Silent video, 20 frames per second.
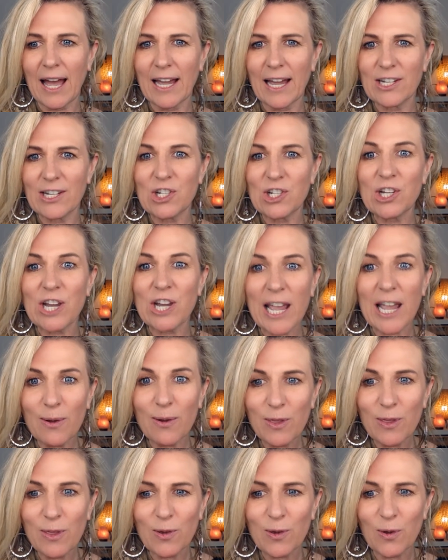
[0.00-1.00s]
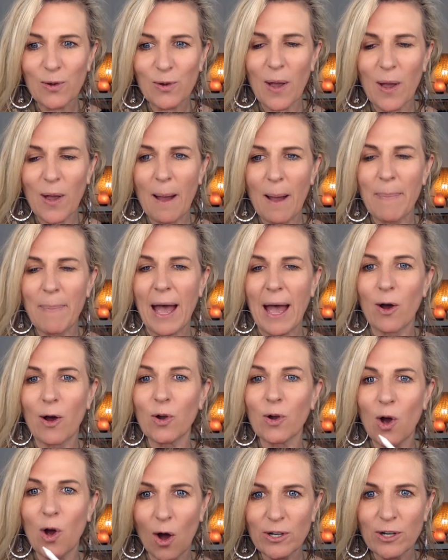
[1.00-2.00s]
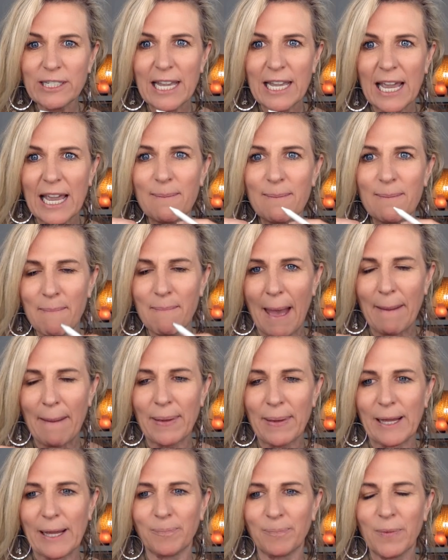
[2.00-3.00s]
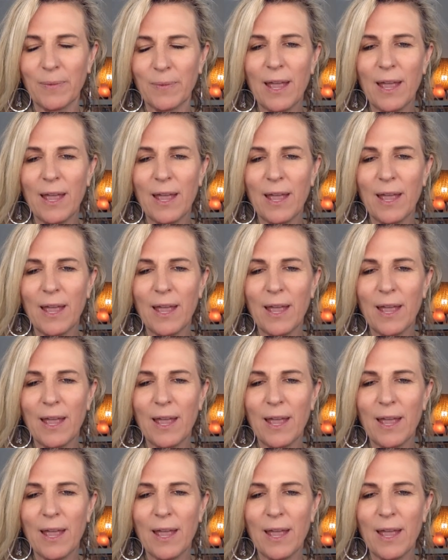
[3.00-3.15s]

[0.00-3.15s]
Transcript: share with you about content mapping.